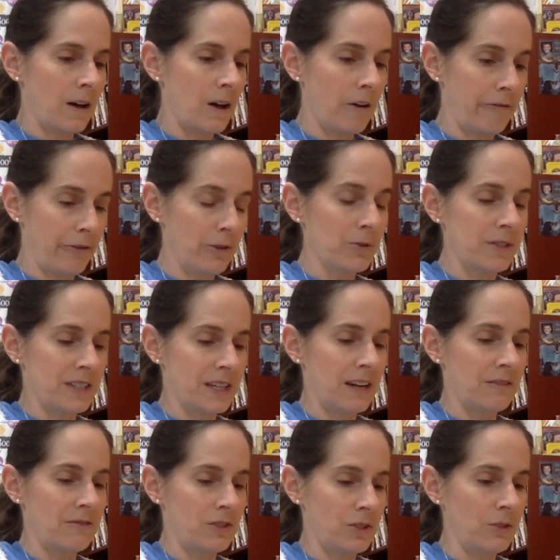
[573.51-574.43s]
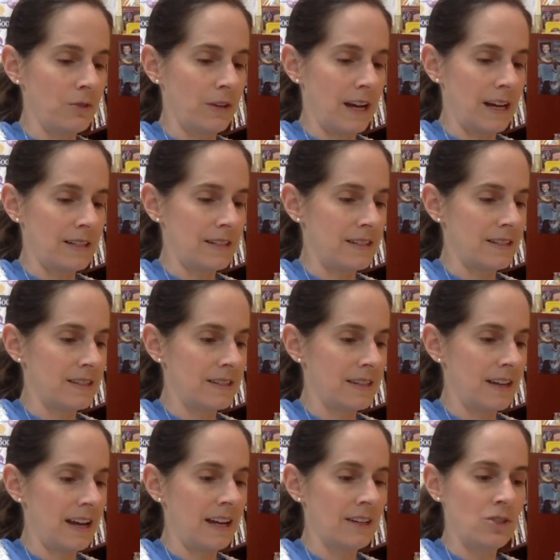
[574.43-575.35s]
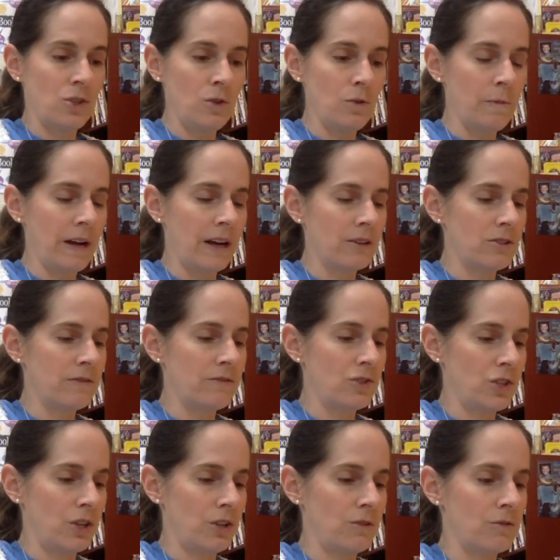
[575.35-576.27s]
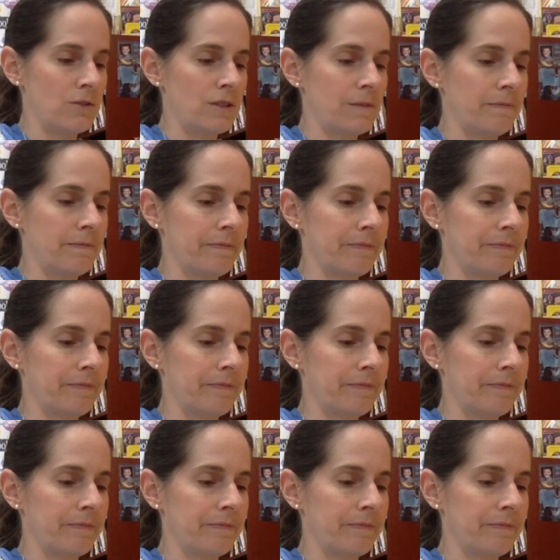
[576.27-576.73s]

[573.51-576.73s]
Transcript: a full set of suitcases, and 2 pairs of shoes.